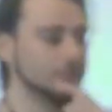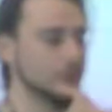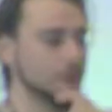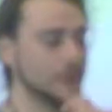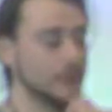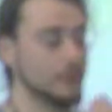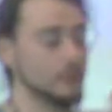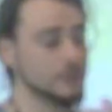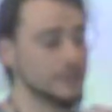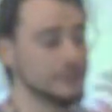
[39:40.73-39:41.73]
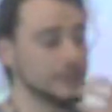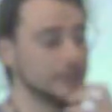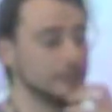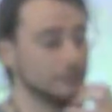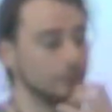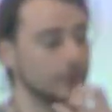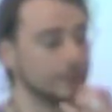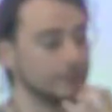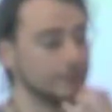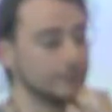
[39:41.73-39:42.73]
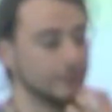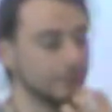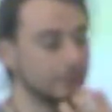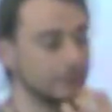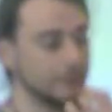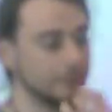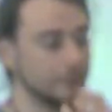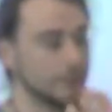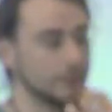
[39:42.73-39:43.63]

So we can use these kind of collections in, uh,